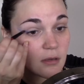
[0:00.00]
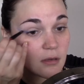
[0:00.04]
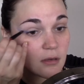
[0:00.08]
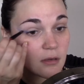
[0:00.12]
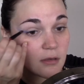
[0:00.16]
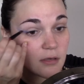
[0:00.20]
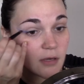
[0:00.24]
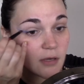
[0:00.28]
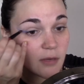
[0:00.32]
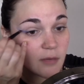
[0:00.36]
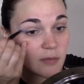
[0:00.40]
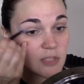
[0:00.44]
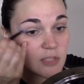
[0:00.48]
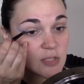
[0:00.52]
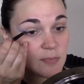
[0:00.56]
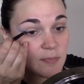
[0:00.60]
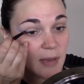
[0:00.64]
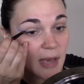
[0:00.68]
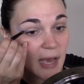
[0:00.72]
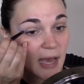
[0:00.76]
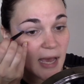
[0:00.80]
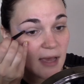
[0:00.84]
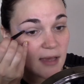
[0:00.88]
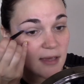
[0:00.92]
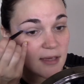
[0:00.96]
Now I'm just
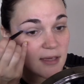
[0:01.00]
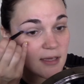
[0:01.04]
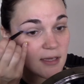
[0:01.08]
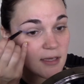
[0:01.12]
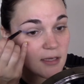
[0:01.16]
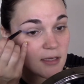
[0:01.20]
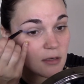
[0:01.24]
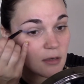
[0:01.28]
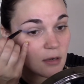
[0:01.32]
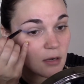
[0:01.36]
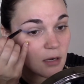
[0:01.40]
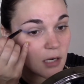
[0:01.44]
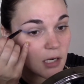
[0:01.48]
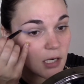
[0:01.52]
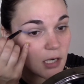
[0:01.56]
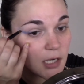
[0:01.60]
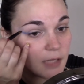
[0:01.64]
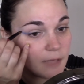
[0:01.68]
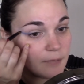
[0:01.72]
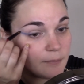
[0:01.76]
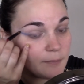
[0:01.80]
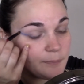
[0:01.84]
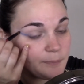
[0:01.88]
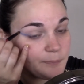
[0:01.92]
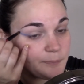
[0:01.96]
packing it
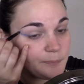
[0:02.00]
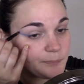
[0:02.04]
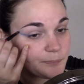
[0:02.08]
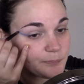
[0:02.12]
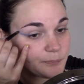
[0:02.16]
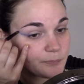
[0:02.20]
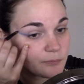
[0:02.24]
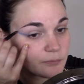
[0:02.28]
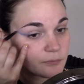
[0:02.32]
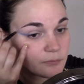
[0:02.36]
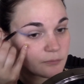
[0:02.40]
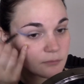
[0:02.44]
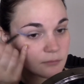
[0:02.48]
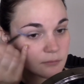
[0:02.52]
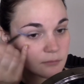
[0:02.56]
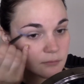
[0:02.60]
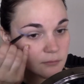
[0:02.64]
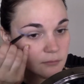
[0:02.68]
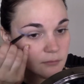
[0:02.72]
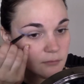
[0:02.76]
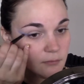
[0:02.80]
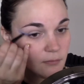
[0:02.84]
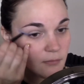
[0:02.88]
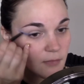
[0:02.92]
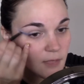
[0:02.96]
on
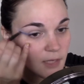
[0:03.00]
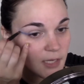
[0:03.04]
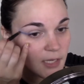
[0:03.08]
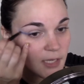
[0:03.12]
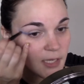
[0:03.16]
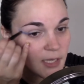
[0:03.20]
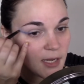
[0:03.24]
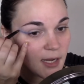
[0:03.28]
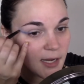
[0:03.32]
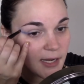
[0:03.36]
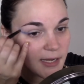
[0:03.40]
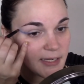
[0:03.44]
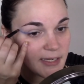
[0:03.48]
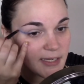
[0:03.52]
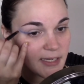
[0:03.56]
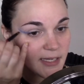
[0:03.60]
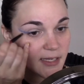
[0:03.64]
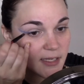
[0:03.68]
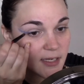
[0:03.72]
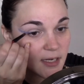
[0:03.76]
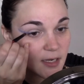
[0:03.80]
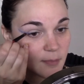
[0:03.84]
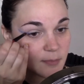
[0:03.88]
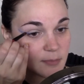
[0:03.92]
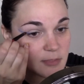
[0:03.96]
and guiding
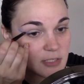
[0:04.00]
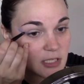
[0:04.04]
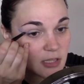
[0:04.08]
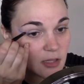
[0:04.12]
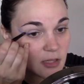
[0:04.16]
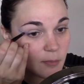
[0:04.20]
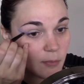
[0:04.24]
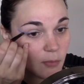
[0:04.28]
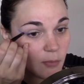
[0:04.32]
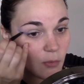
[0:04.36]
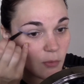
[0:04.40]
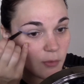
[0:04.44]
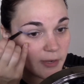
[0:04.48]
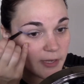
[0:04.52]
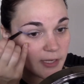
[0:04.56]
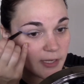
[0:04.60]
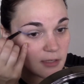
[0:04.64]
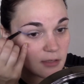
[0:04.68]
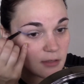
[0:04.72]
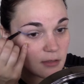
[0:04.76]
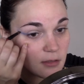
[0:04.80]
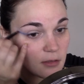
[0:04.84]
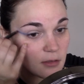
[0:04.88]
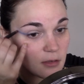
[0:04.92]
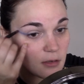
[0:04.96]
it up to the point
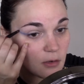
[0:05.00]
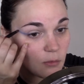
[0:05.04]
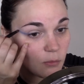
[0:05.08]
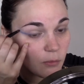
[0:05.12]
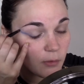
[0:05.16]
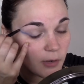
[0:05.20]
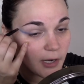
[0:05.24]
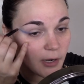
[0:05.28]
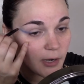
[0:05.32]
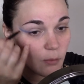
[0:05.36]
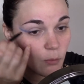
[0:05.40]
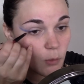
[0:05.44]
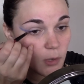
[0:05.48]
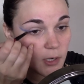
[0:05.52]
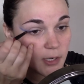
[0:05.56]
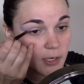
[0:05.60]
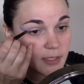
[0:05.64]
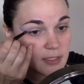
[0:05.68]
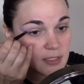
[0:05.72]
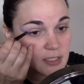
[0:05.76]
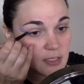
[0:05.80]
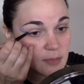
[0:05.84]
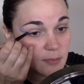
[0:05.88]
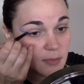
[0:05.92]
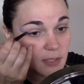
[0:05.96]
where I want
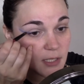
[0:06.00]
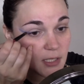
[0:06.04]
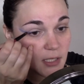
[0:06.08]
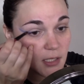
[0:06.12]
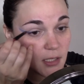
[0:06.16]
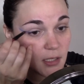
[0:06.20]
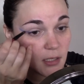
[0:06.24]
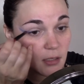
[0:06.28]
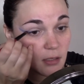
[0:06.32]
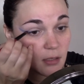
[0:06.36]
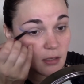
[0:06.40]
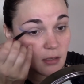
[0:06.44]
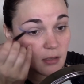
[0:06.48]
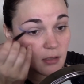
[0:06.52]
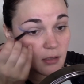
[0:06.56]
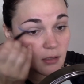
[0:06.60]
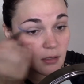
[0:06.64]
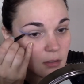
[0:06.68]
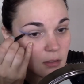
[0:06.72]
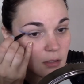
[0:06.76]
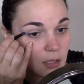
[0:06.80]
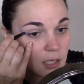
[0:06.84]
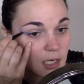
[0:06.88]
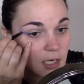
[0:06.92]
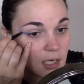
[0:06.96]
it to be.
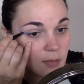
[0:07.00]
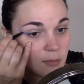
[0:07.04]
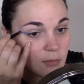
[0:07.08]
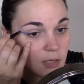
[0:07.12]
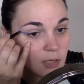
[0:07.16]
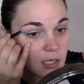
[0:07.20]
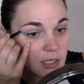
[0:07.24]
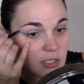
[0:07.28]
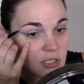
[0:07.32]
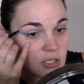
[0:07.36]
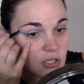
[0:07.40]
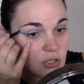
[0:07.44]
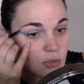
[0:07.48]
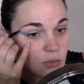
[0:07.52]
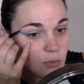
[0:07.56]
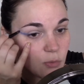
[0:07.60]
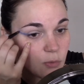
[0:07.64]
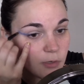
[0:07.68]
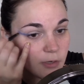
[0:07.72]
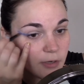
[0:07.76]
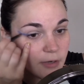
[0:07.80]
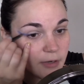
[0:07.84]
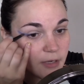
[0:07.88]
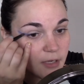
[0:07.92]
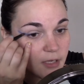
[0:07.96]
And I'm not too
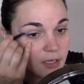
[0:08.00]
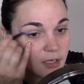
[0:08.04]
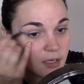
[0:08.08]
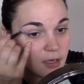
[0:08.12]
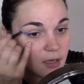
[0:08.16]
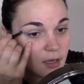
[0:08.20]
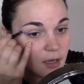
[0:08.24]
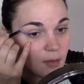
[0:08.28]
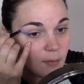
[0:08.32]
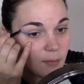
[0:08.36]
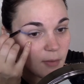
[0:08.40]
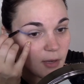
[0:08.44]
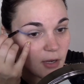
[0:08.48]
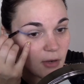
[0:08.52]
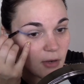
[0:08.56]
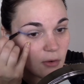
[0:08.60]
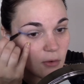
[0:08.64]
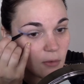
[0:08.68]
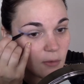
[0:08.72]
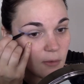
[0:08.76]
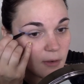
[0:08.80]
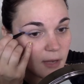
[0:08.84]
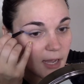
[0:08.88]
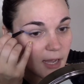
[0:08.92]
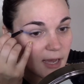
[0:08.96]
worried
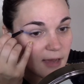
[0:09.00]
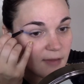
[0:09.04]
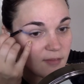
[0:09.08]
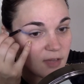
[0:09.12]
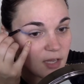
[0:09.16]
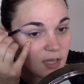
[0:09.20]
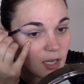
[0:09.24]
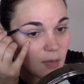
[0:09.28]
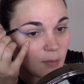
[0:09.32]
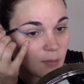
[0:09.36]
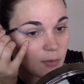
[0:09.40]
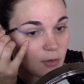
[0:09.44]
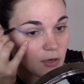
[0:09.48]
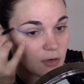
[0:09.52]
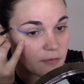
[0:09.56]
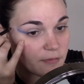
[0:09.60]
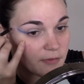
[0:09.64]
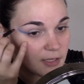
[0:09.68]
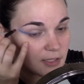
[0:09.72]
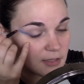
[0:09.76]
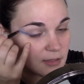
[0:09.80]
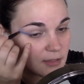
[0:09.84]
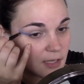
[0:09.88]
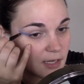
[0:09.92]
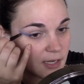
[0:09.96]
about having a
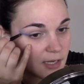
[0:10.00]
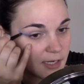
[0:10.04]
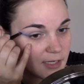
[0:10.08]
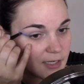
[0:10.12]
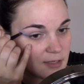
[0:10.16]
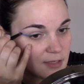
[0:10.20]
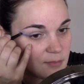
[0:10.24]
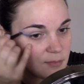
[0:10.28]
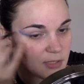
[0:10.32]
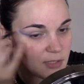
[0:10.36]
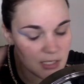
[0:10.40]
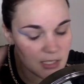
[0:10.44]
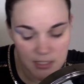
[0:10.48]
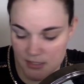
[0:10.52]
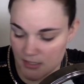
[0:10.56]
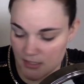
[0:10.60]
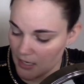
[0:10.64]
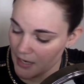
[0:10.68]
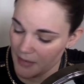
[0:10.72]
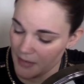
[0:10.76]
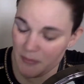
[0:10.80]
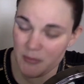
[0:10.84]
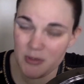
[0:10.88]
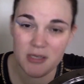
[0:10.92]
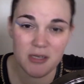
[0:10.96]
perfect line because
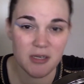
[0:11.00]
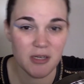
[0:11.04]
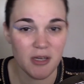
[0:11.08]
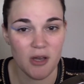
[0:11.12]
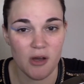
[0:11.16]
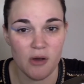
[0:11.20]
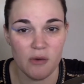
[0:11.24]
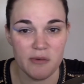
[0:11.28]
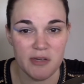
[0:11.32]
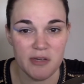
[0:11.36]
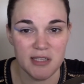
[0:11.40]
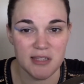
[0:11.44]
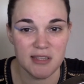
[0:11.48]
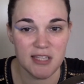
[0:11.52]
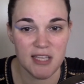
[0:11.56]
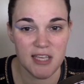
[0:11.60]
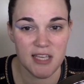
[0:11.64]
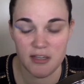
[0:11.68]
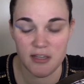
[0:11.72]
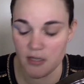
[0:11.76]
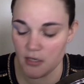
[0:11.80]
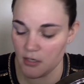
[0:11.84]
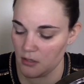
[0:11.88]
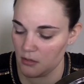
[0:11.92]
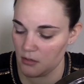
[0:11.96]
I'm gonna go in
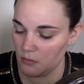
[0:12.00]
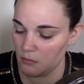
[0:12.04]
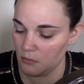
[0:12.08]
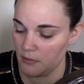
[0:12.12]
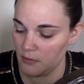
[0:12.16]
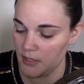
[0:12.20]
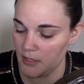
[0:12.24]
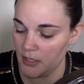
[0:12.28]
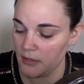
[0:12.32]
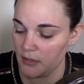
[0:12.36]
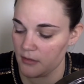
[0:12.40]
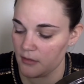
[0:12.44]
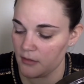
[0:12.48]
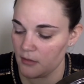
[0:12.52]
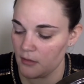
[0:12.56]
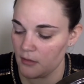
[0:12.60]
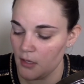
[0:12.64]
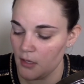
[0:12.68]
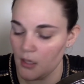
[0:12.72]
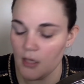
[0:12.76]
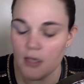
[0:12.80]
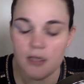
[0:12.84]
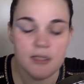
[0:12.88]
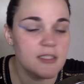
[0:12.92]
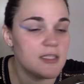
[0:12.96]
later with
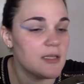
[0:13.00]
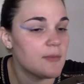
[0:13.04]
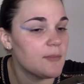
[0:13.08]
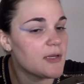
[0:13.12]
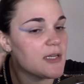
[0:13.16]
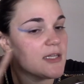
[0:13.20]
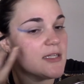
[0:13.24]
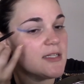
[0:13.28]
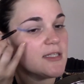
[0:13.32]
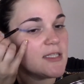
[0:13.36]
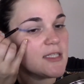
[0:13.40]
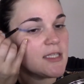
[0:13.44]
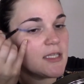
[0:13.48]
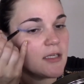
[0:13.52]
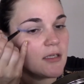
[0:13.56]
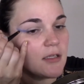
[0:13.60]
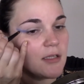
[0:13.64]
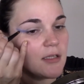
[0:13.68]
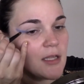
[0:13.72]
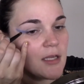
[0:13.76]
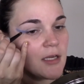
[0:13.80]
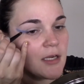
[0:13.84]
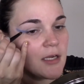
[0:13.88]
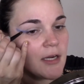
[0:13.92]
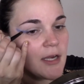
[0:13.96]
some
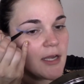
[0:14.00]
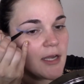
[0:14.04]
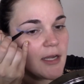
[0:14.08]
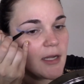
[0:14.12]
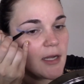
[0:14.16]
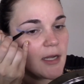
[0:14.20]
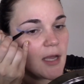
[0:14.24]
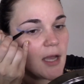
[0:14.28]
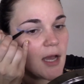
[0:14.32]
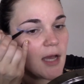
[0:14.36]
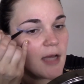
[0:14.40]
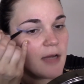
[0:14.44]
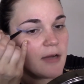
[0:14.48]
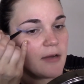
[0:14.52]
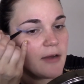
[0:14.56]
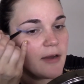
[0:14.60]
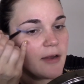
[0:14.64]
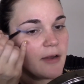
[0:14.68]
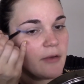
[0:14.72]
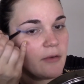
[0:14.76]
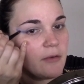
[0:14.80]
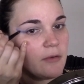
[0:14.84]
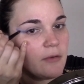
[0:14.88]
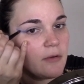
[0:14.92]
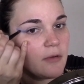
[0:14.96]
concealer and cut it
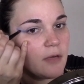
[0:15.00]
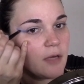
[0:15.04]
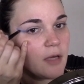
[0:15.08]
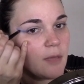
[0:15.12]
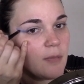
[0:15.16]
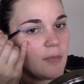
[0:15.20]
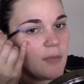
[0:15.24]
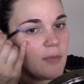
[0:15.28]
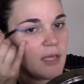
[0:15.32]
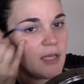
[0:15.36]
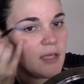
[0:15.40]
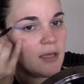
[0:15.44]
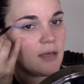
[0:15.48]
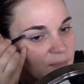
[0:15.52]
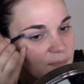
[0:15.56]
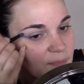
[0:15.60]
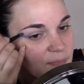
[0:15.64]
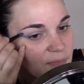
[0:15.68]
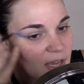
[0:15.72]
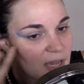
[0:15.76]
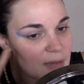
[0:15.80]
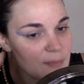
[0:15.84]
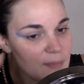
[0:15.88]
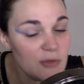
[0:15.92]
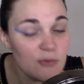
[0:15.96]
out a bit.
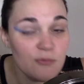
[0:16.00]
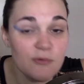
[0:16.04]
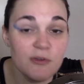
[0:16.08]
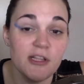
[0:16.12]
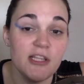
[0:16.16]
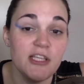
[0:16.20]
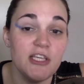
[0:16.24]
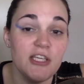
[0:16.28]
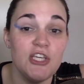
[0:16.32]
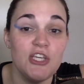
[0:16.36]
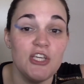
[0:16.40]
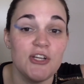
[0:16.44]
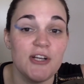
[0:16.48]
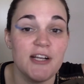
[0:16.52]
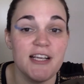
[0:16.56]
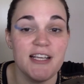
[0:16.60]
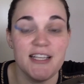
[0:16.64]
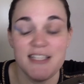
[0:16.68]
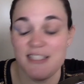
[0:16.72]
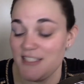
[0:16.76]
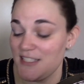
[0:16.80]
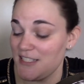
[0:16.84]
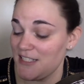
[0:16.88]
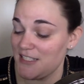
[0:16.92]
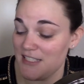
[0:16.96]
I'd be really
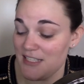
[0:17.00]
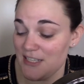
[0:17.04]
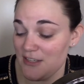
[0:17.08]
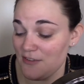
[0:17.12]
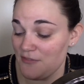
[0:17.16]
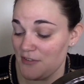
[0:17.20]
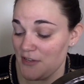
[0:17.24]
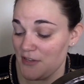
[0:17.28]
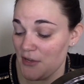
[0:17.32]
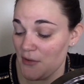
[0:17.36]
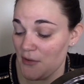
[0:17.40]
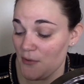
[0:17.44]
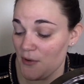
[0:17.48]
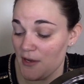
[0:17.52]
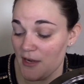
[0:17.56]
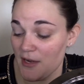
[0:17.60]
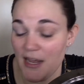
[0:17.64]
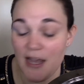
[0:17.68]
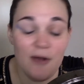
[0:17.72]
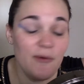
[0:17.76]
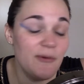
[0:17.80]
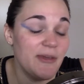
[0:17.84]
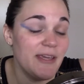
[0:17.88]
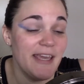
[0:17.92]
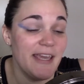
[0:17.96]
curious to see a video on
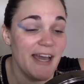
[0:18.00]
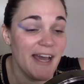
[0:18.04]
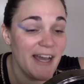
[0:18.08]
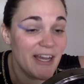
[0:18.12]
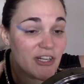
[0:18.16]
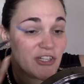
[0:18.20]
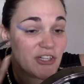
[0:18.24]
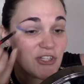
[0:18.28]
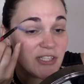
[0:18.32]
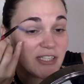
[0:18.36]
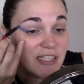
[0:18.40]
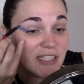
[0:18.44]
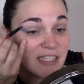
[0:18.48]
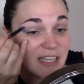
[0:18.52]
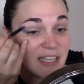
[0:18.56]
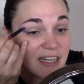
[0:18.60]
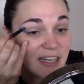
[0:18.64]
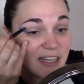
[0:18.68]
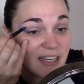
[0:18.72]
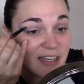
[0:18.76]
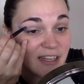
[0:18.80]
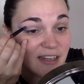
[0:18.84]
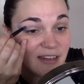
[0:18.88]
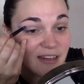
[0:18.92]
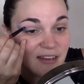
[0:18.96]
how he actually did
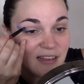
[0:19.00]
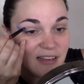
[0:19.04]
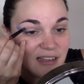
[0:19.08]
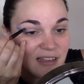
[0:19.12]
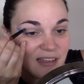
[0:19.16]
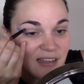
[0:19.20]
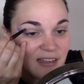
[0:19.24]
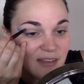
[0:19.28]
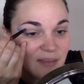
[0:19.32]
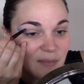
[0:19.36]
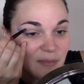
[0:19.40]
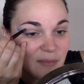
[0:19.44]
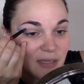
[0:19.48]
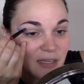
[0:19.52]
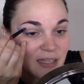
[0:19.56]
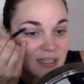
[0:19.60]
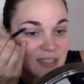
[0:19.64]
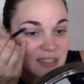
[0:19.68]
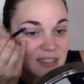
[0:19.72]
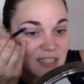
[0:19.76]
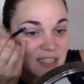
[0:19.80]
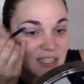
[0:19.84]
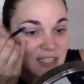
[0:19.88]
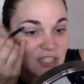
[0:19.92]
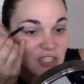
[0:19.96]
it,
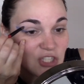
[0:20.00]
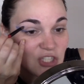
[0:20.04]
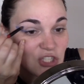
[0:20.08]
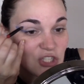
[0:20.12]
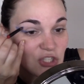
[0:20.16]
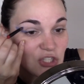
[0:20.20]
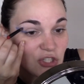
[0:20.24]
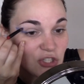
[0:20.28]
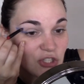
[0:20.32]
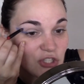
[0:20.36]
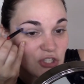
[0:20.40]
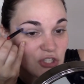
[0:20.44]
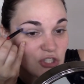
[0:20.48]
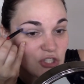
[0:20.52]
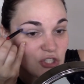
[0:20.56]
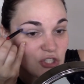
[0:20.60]
because it just looks